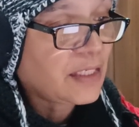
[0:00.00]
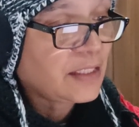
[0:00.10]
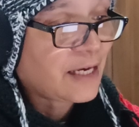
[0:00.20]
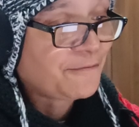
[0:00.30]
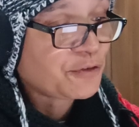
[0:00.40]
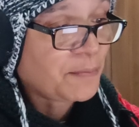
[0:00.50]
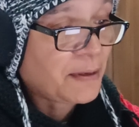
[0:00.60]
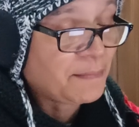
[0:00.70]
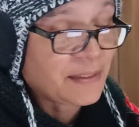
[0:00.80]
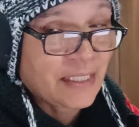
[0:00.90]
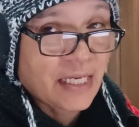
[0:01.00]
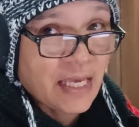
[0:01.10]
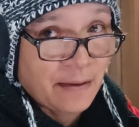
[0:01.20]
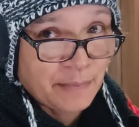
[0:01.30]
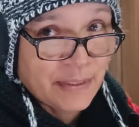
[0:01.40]
You have to remember that a
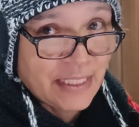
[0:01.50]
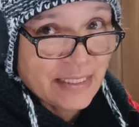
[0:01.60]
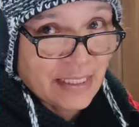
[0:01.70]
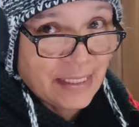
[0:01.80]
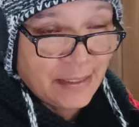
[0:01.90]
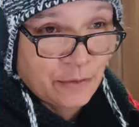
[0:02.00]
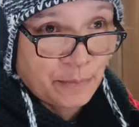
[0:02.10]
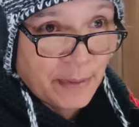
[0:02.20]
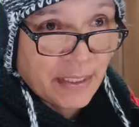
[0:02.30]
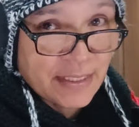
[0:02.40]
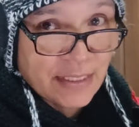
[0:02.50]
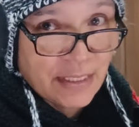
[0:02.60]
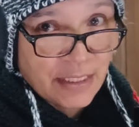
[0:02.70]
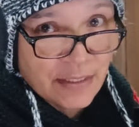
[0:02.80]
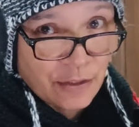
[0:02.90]
company is a legal person
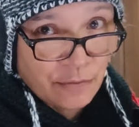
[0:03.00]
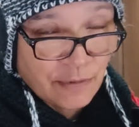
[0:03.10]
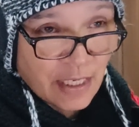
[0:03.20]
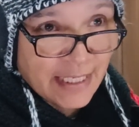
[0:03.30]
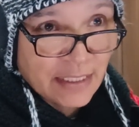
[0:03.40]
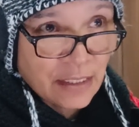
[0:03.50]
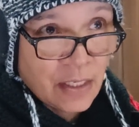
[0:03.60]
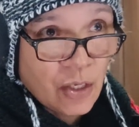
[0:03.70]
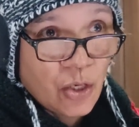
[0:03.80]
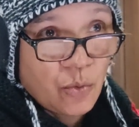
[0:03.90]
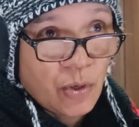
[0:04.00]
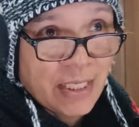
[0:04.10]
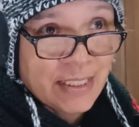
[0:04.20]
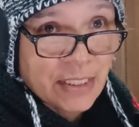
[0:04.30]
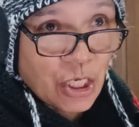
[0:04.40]
in its own right,
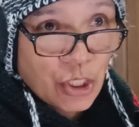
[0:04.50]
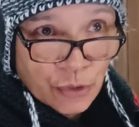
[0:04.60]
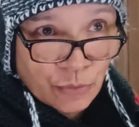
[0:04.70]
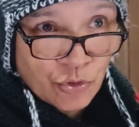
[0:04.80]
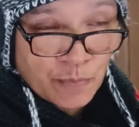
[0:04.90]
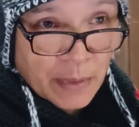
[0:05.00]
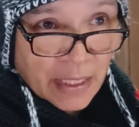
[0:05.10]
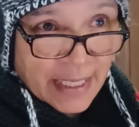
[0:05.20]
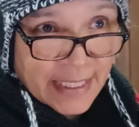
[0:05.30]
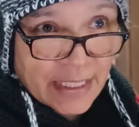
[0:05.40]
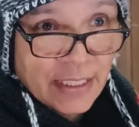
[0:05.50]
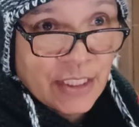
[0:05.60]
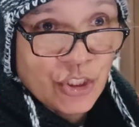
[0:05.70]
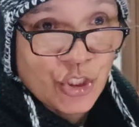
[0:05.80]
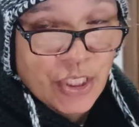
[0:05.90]
while it's owned by
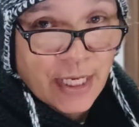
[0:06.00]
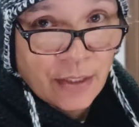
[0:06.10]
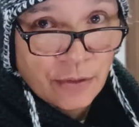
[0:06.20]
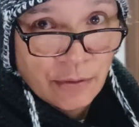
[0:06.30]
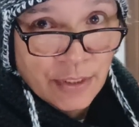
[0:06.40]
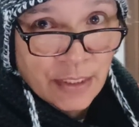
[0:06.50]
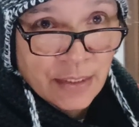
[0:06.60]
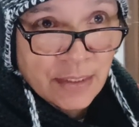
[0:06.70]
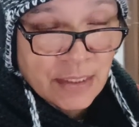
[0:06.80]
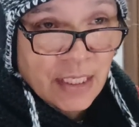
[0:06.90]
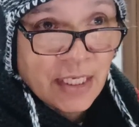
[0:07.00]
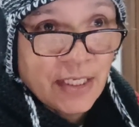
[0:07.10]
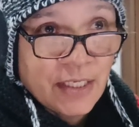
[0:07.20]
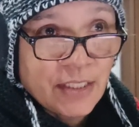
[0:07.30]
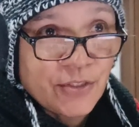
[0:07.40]
shareholders.
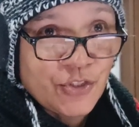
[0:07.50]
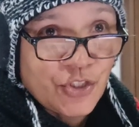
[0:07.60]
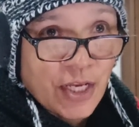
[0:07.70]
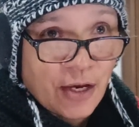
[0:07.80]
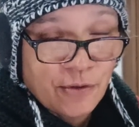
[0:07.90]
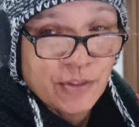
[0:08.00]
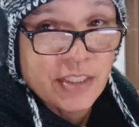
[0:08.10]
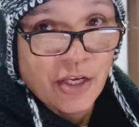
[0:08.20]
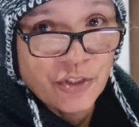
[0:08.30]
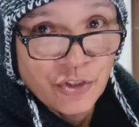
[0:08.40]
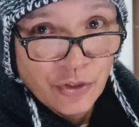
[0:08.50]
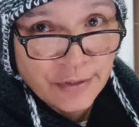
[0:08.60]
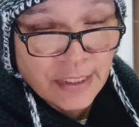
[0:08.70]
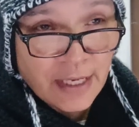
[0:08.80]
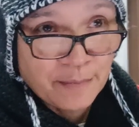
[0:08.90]
Shareholders are
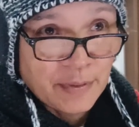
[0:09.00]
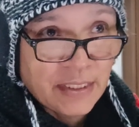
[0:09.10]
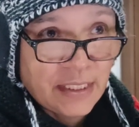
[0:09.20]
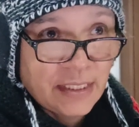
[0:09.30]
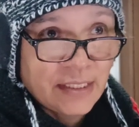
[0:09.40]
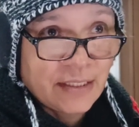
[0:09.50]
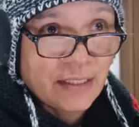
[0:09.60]
not the company.